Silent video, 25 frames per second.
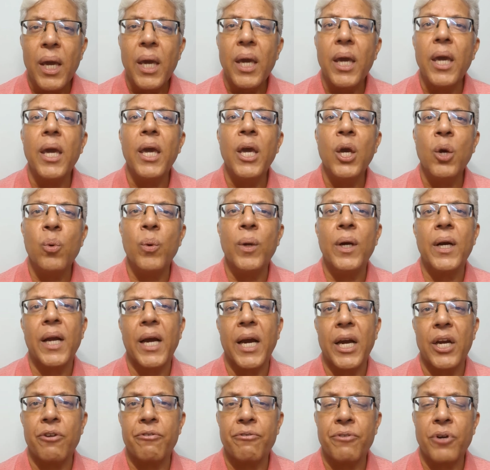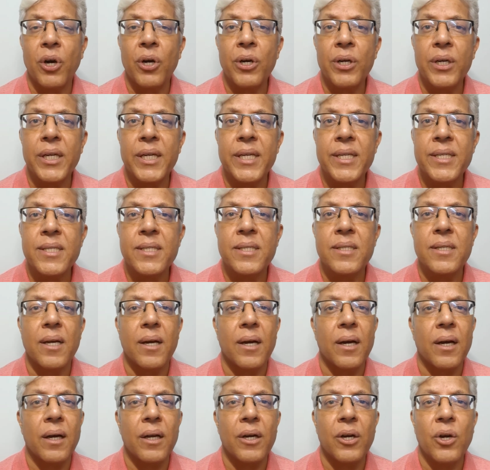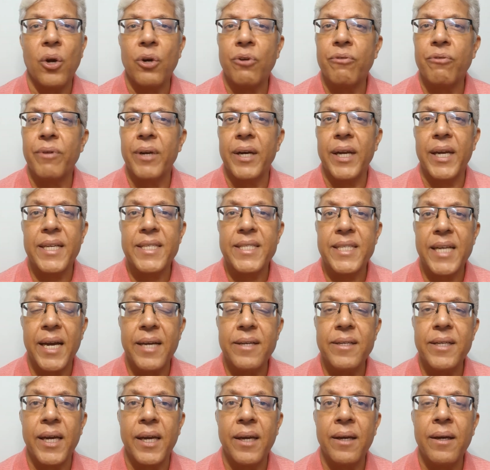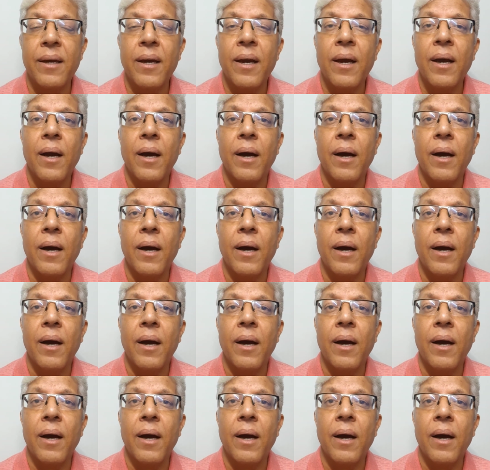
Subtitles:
equal kind of contests, not very exciting.